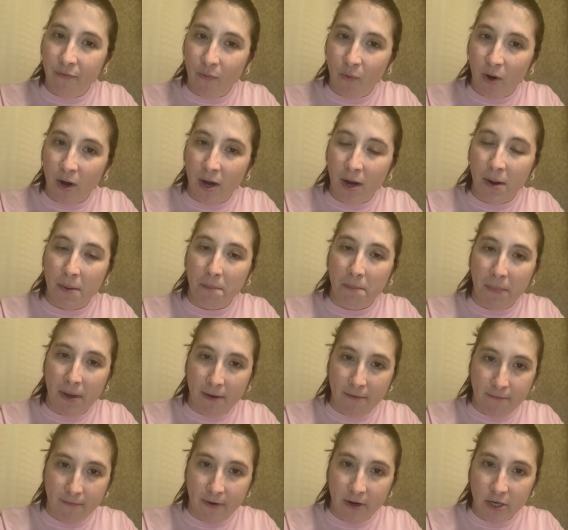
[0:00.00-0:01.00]
for my
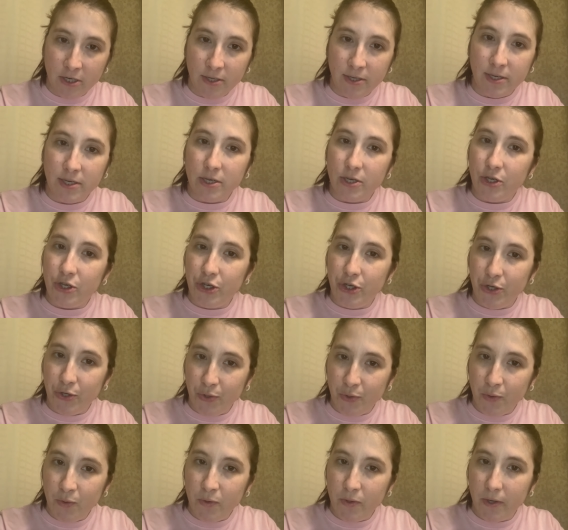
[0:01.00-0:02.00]
first
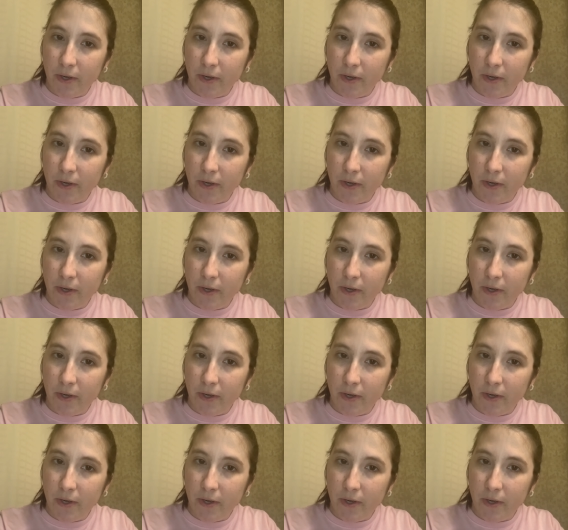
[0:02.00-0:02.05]
shoot.